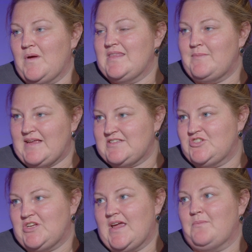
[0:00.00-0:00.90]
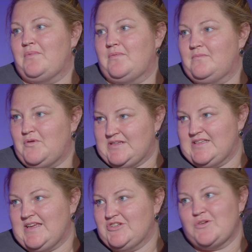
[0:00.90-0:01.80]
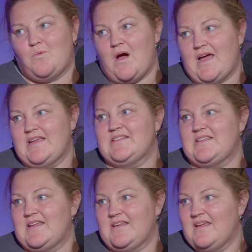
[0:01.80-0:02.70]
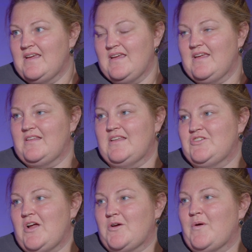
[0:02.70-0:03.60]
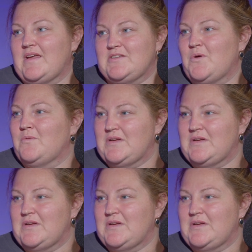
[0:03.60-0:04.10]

know in the best shape presentation wise and that you're not going into a